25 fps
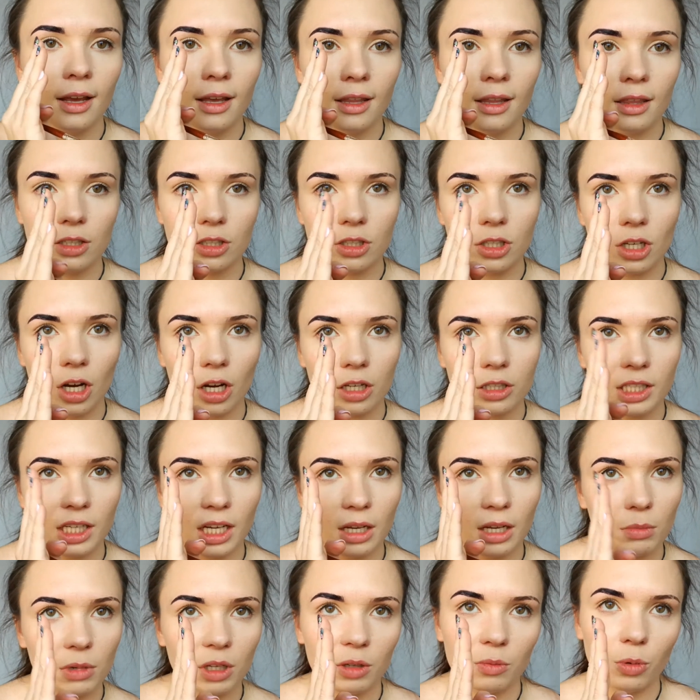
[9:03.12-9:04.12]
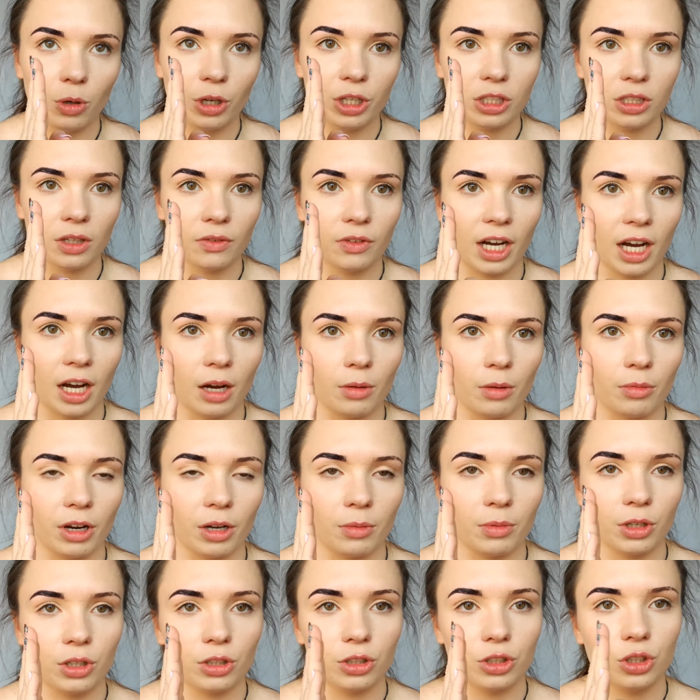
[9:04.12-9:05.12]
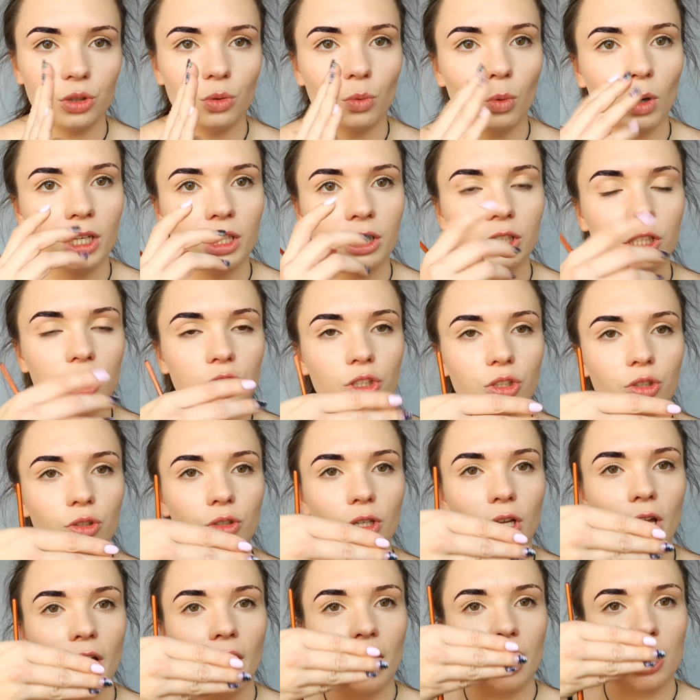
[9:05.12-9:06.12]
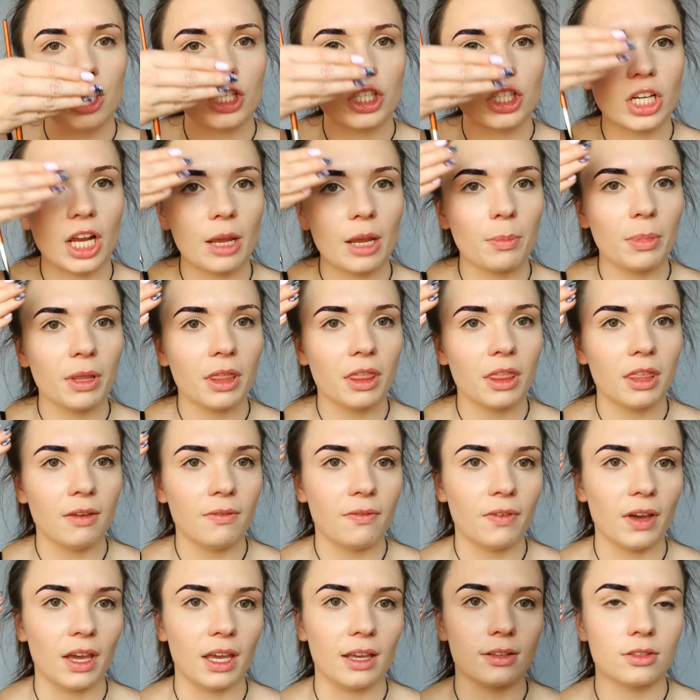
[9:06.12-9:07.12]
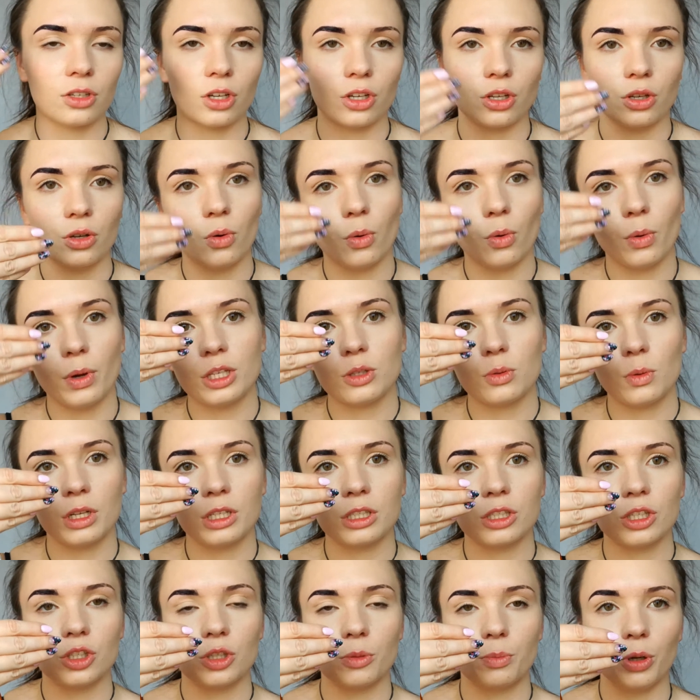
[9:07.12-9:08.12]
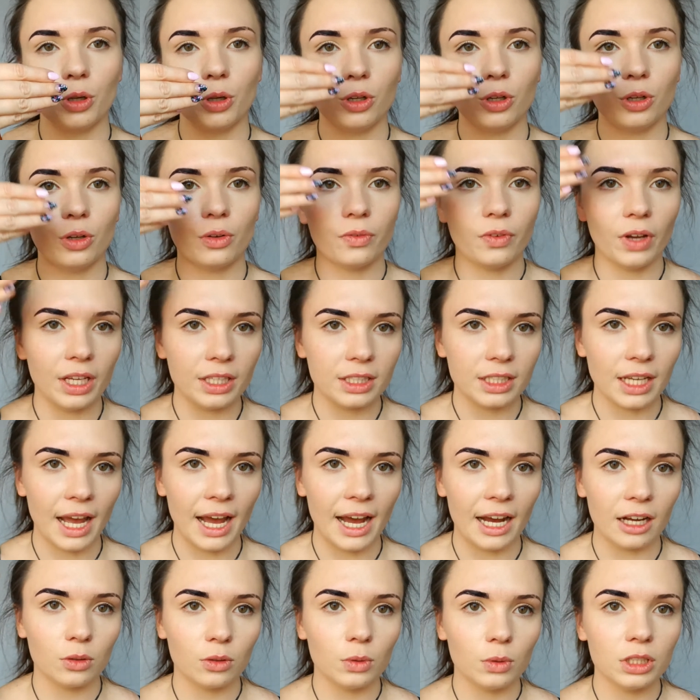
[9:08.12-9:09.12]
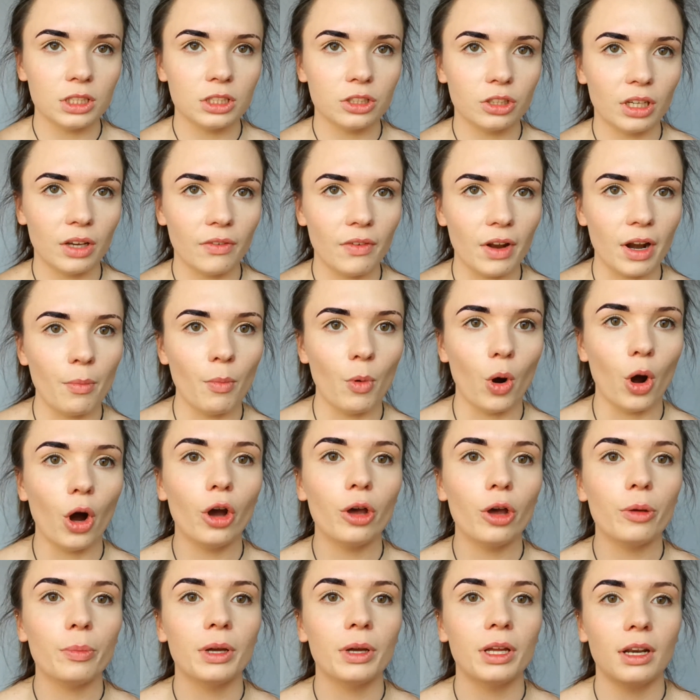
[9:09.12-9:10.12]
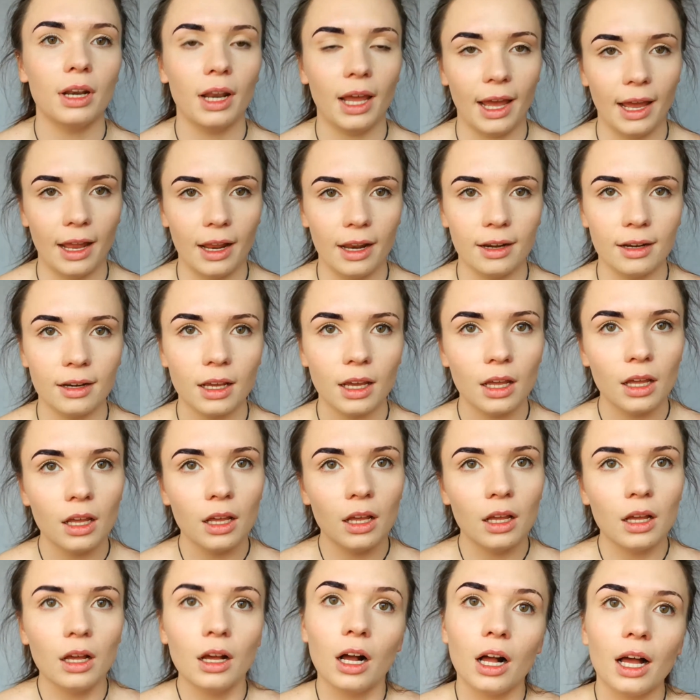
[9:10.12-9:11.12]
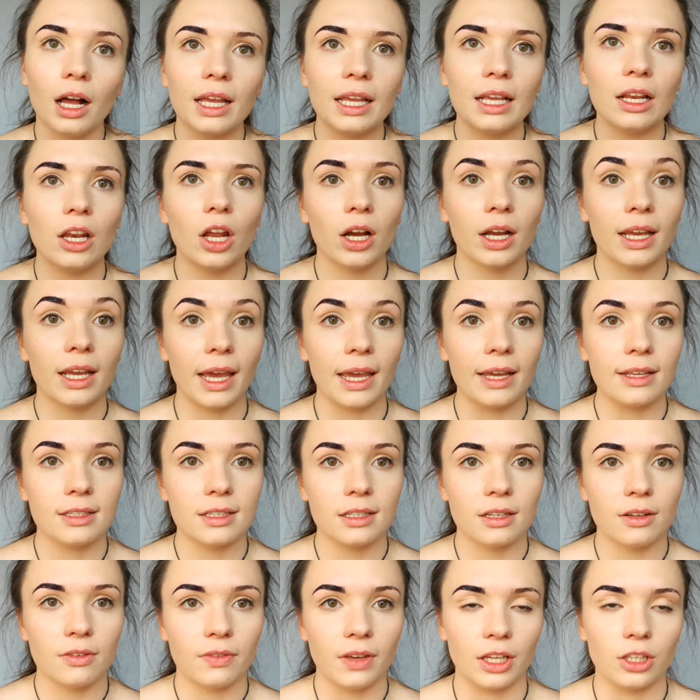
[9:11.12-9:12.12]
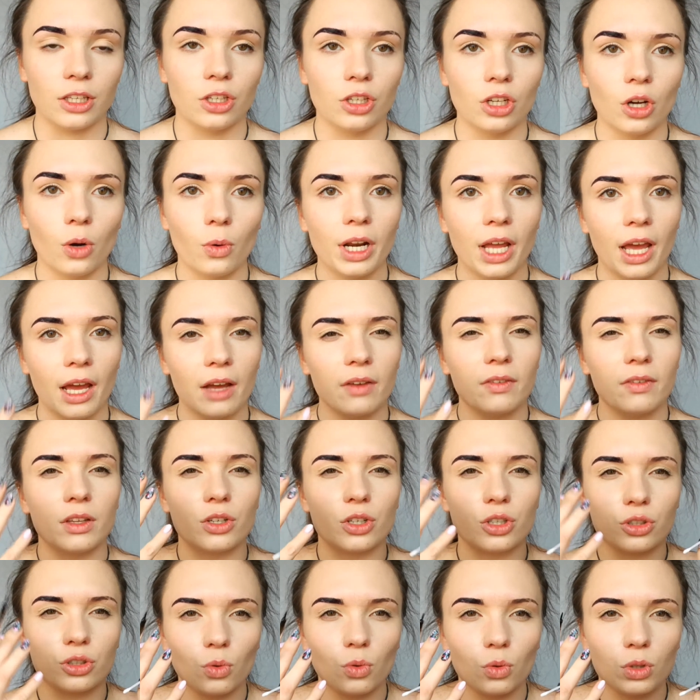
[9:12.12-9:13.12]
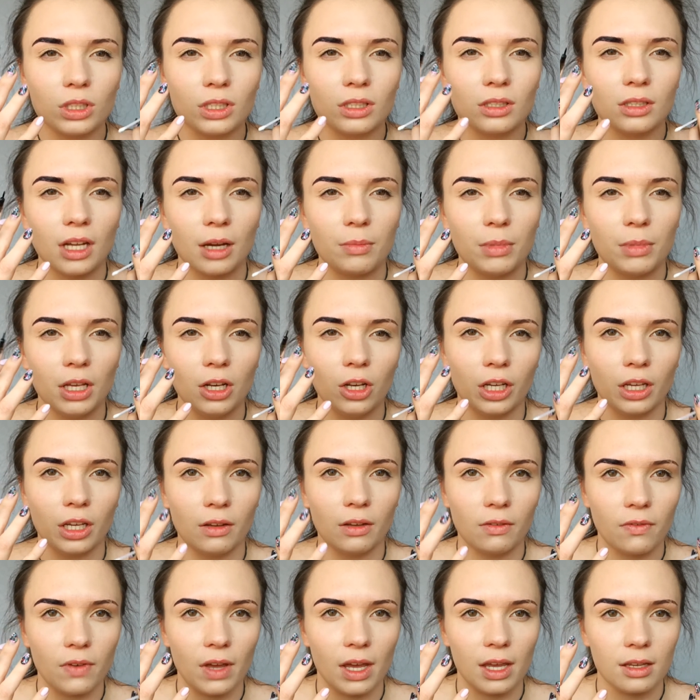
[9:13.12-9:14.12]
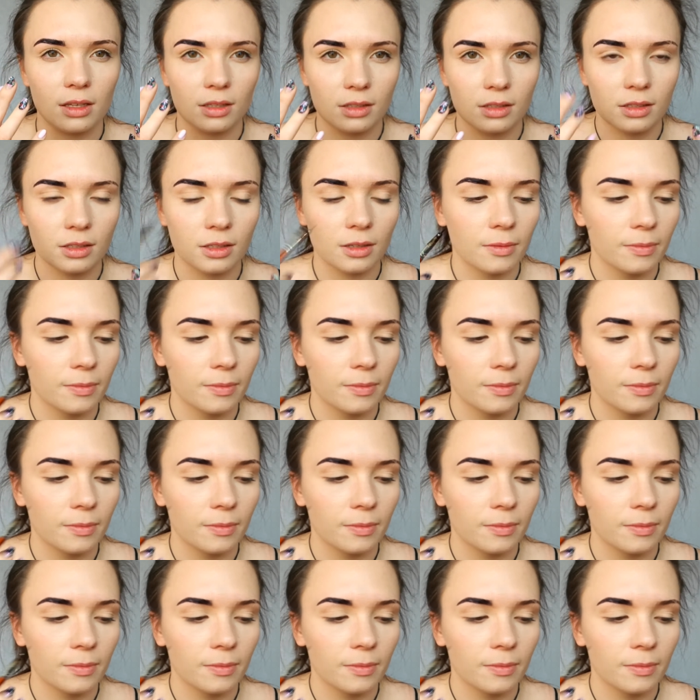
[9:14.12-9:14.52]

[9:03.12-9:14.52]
the starting and midpoint of your eyebrow because you want it to shape the face. So you always want it to pull your face outwards to give it a more open and elongated effect. You don't want to have this short stubby looking face.